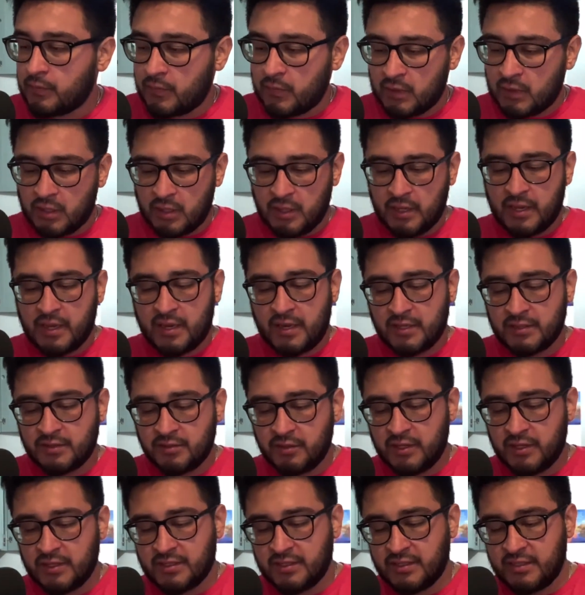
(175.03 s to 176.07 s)
And as you
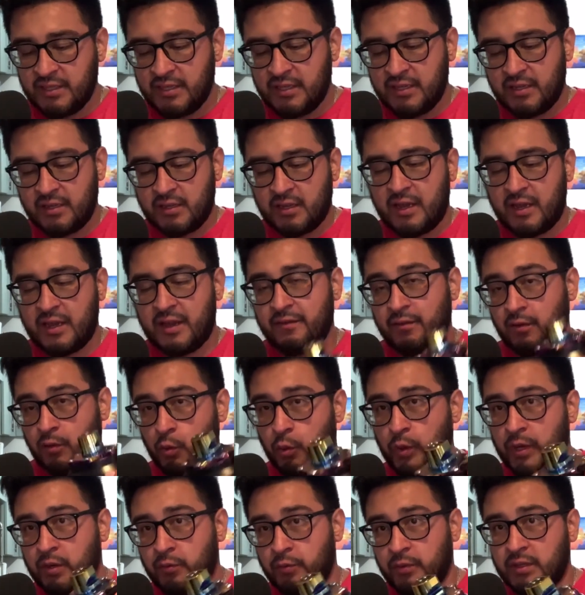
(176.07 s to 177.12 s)
can see, I have a
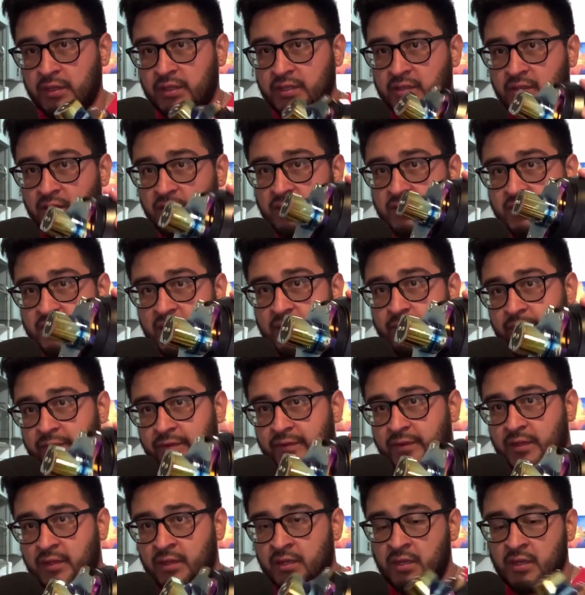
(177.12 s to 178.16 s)
quick release on top of
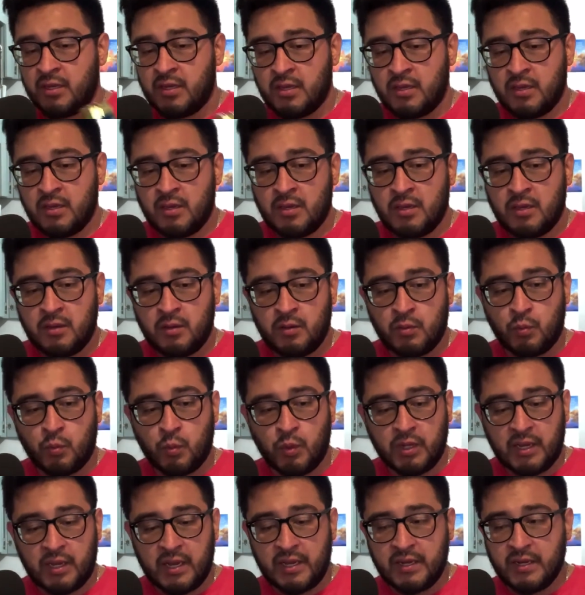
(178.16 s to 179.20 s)
it.
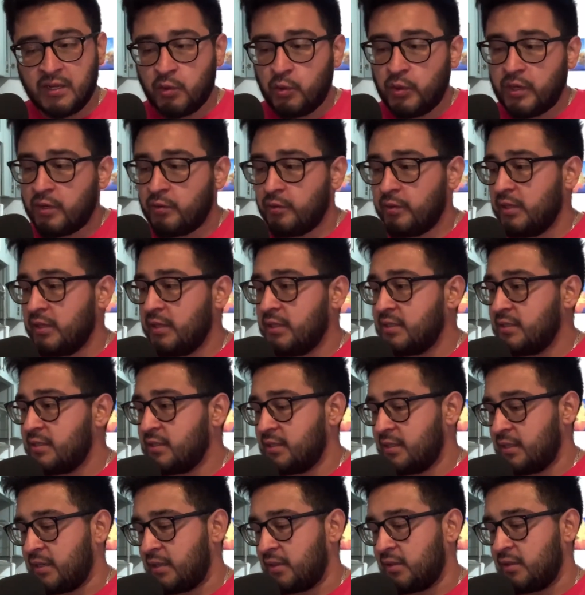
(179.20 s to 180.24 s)
What kind of quick release?
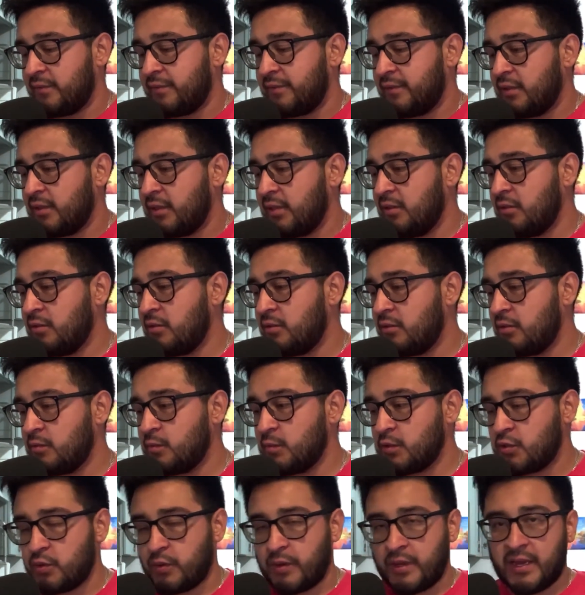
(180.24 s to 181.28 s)
I love the neochrome,
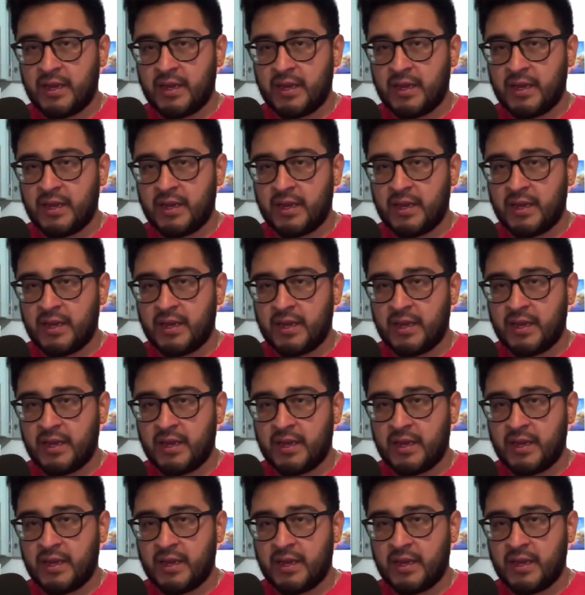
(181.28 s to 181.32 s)
so I had